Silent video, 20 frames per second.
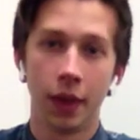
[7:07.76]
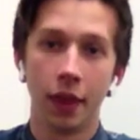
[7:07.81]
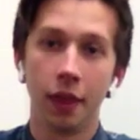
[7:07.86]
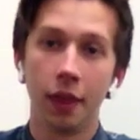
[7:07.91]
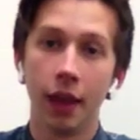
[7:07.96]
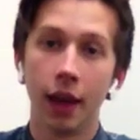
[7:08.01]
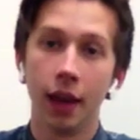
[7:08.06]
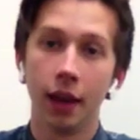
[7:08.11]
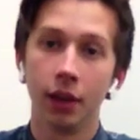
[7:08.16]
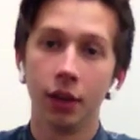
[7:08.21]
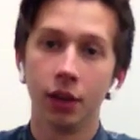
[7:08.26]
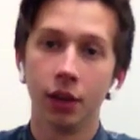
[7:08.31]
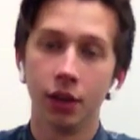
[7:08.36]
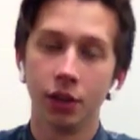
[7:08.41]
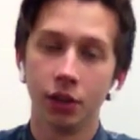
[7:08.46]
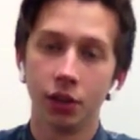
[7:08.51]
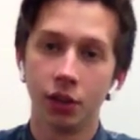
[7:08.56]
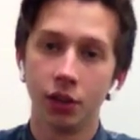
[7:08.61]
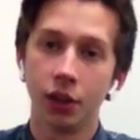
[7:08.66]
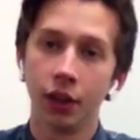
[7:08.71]
then
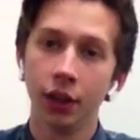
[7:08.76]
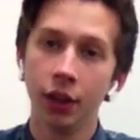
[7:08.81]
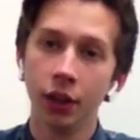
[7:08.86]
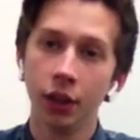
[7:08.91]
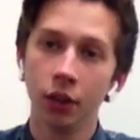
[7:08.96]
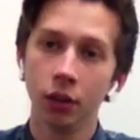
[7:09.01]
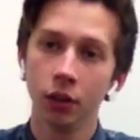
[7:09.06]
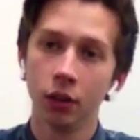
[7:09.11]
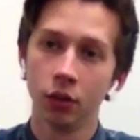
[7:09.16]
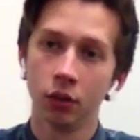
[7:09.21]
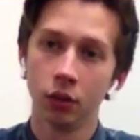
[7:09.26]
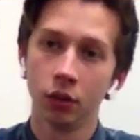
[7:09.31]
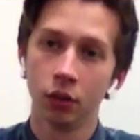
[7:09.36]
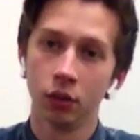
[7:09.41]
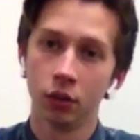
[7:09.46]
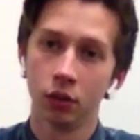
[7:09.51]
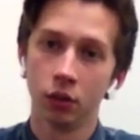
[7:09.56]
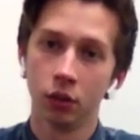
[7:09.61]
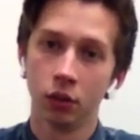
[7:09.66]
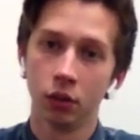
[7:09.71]
C
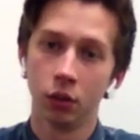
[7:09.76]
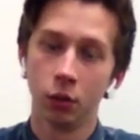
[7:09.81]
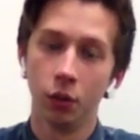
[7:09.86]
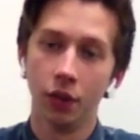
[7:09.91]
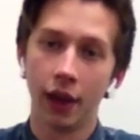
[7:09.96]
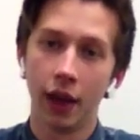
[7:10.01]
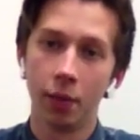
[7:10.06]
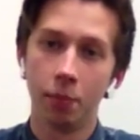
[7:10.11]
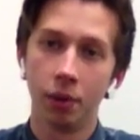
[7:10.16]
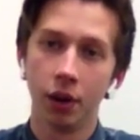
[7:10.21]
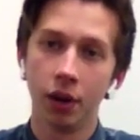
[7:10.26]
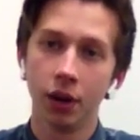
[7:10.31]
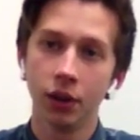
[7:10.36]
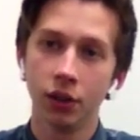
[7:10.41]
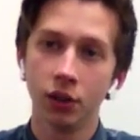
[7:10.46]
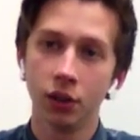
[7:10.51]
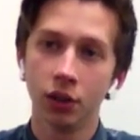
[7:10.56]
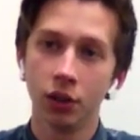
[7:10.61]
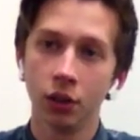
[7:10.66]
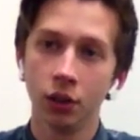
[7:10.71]
with our buddies
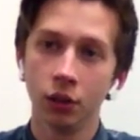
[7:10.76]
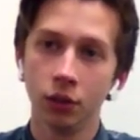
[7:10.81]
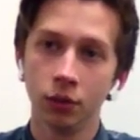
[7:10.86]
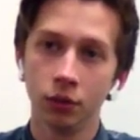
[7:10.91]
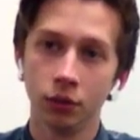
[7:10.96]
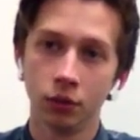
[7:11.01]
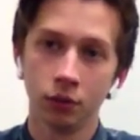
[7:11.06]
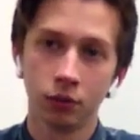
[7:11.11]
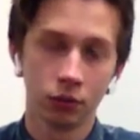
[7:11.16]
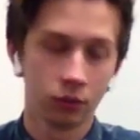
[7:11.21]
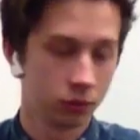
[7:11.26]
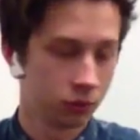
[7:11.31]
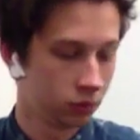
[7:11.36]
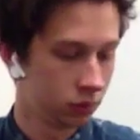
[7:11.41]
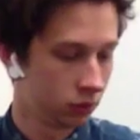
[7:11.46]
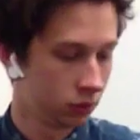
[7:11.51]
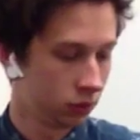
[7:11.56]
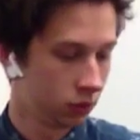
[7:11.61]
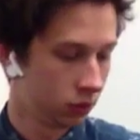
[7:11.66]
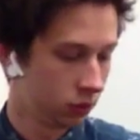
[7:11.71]
still,
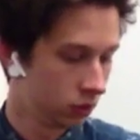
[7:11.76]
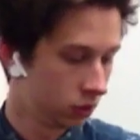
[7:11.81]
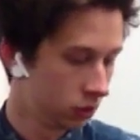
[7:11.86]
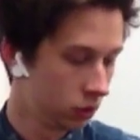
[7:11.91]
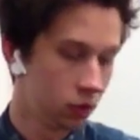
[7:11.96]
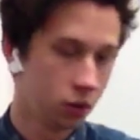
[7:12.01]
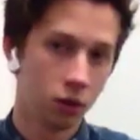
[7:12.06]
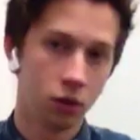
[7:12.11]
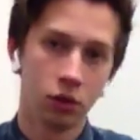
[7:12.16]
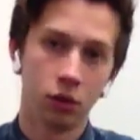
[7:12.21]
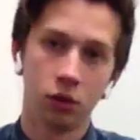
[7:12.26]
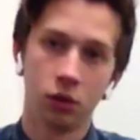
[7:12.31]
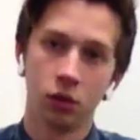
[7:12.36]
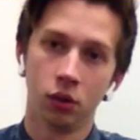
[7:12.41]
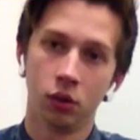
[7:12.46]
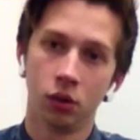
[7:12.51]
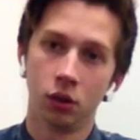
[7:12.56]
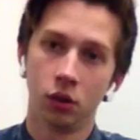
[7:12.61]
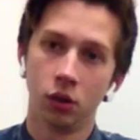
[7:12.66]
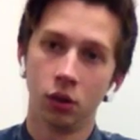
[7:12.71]

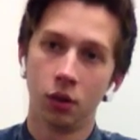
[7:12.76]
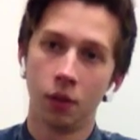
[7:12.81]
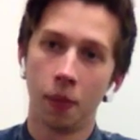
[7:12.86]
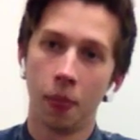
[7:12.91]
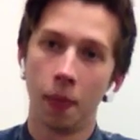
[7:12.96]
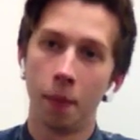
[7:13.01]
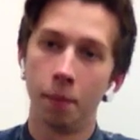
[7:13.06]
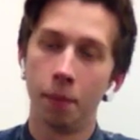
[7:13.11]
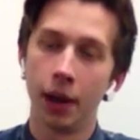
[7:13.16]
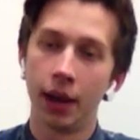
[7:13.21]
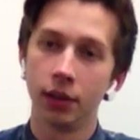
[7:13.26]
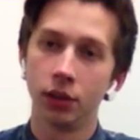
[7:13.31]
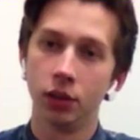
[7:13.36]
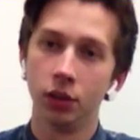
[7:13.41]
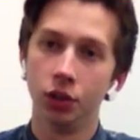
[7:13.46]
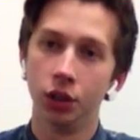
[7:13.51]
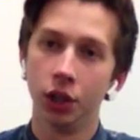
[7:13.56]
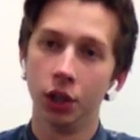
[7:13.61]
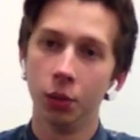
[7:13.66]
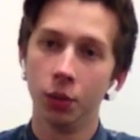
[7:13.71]
back to
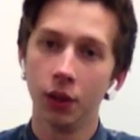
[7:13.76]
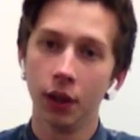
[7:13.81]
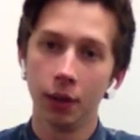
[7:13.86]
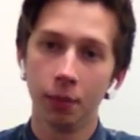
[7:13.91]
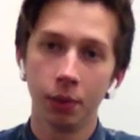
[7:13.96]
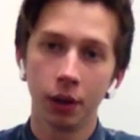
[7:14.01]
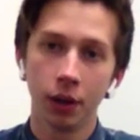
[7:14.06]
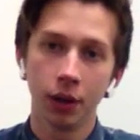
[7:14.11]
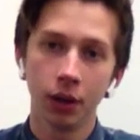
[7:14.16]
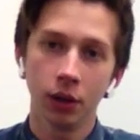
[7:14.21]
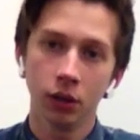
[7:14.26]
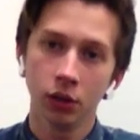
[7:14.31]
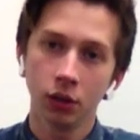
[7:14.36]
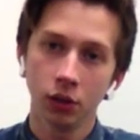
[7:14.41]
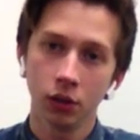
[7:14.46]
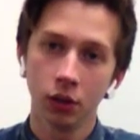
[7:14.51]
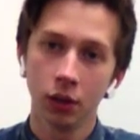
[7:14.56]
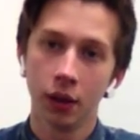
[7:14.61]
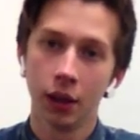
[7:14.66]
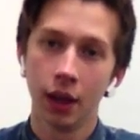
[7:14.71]
G with our
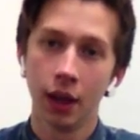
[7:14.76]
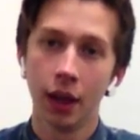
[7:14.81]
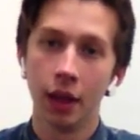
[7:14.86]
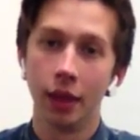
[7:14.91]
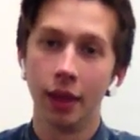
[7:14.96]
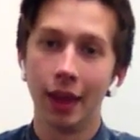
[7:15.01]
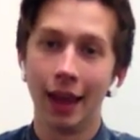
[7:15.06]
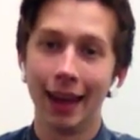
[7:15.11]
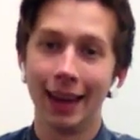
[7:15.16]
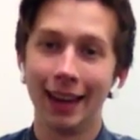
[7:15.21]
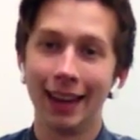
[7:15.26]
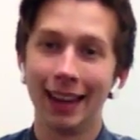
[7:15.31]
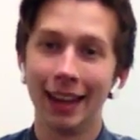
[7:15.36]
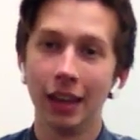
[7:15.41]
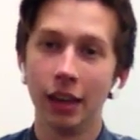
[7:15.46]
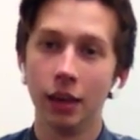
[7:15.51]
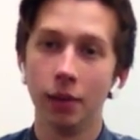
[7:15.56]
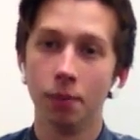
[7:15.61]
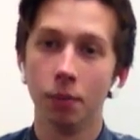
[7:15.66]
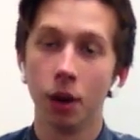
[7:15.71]
buddies, then
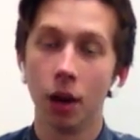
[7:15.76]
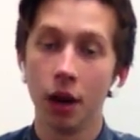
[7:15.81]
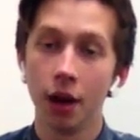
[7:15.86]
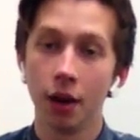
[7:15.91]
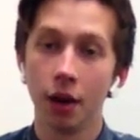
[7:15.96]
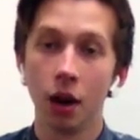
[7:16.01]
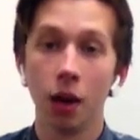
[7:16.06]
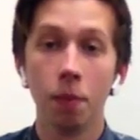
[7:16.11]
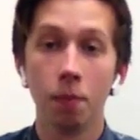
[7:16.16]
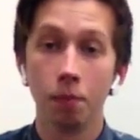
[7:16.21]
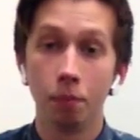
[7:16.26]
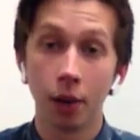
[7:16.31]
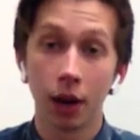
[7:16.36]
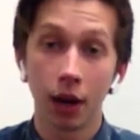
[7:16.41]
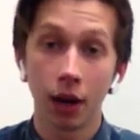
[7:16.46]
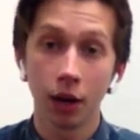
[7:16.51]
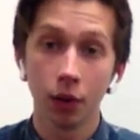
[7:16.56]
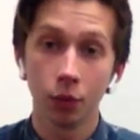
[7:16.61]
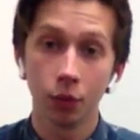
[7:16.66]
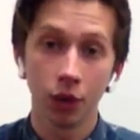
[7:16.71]
E minor,
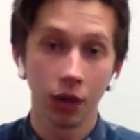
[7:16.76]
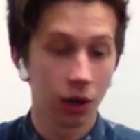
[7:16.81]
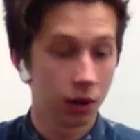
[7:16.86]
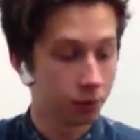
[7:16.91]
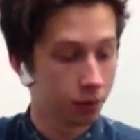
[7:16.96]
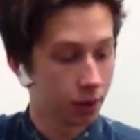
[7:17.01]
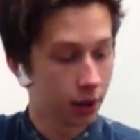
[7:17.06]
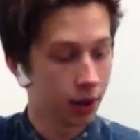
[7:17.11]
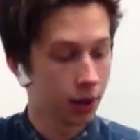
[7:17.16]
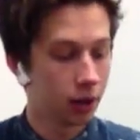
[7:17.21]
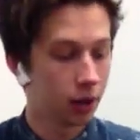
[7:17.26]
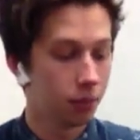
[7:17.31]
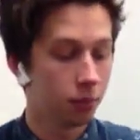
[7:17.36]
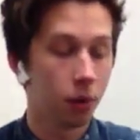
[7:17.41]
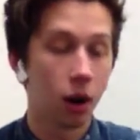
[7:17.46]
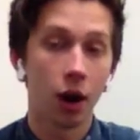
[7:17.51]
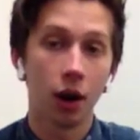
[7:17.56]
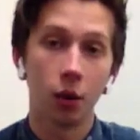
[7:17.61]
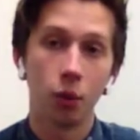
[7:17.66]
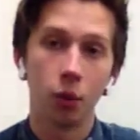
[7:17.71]
but we're going to play E
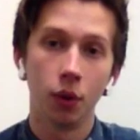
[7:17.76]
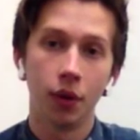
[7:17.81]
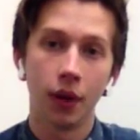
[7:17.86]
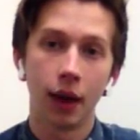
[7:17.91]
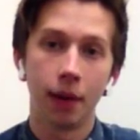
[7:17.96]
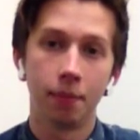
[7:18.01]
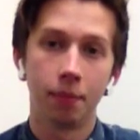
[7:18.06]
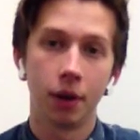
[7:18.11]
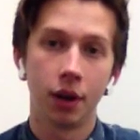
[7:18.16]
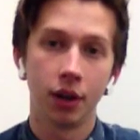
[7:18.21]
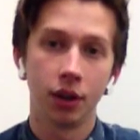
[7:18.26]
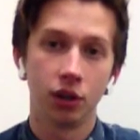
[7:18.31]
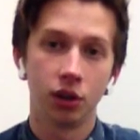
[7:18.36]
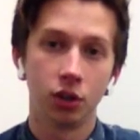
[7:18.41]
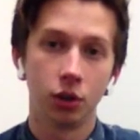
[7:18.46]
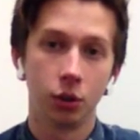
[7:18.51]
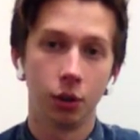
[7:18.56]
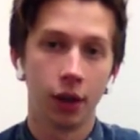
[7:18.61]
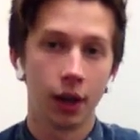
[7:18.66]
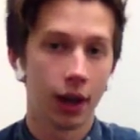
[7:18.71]
minor with our buddies
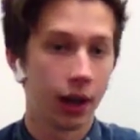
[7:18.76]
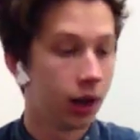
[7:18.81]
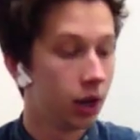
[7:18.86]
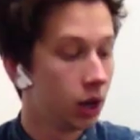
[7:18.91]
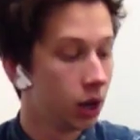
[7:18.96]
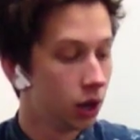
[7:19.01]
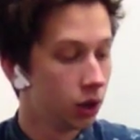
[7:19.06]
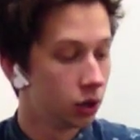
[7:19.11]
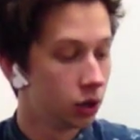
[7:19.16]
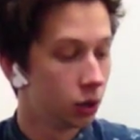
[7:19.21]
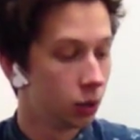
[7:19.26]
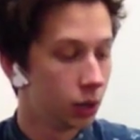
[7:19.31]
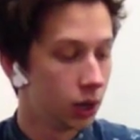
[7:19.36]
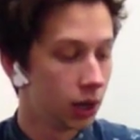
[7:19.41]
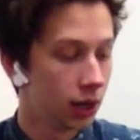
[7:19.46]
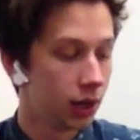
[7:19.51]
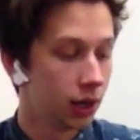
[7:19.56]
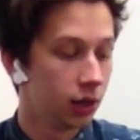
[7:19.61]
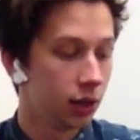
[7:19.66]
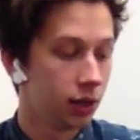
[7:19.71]
still there. So we're
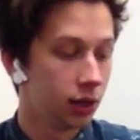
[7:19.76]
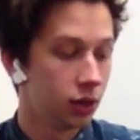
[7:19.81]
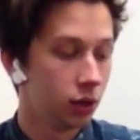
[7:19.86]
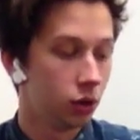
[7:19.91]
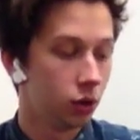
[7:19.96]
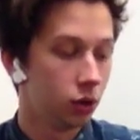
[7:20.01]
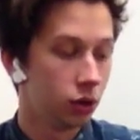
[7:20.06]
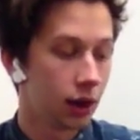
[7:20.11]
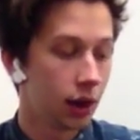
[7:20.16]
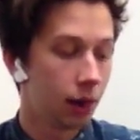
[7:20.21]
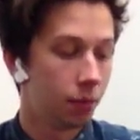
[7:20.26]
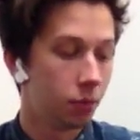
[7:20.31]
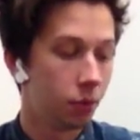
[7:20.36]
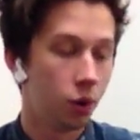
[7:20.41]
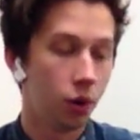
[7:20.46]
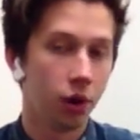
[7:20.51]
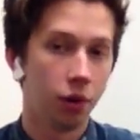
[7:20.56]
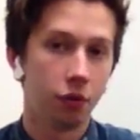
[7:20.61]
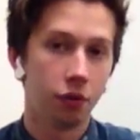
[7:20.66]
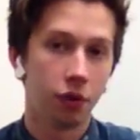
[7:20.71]
going to need to use our
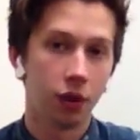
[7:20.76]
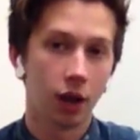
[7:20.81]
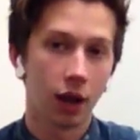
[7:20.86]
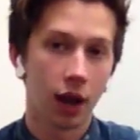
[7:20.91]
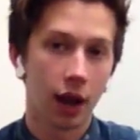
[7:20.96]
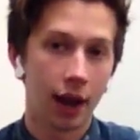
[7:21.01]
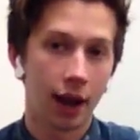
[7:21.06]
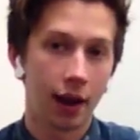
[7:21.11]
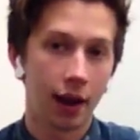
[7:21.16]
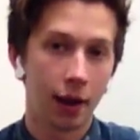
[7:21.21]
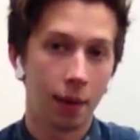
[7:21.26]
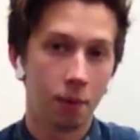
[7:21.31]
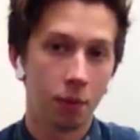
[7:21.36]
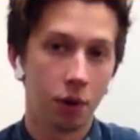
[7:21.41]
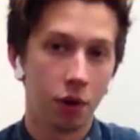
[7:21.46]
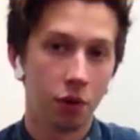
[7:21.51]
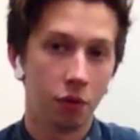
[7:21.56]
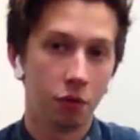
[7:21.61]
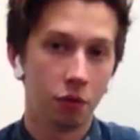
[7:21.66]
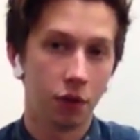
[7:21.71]
pointer finger and our
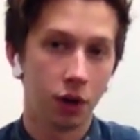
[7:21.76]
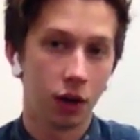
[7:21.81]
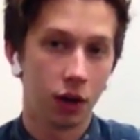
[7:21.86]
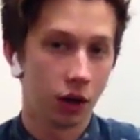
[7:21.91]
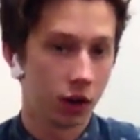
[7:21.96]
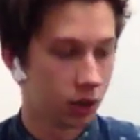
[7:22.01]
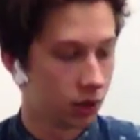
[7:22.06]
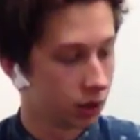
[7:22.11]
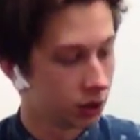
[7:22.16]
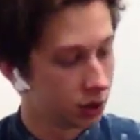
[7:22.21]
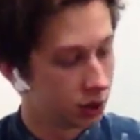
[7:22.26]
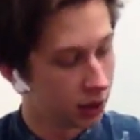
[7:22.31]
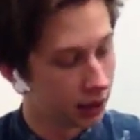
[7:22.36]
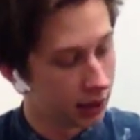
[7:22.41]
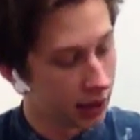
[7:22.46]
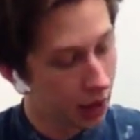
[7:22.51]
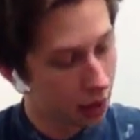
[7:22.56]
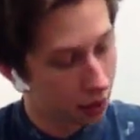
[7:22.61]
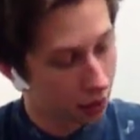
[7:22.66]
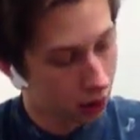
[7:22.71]
middle finger
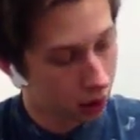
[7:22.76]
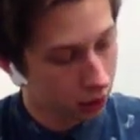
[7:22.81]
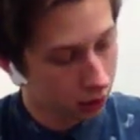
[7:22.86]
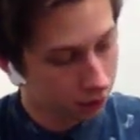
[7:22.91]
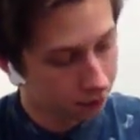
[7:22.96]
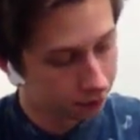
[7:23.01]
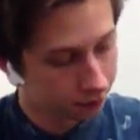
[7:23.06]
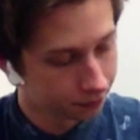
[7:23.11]
together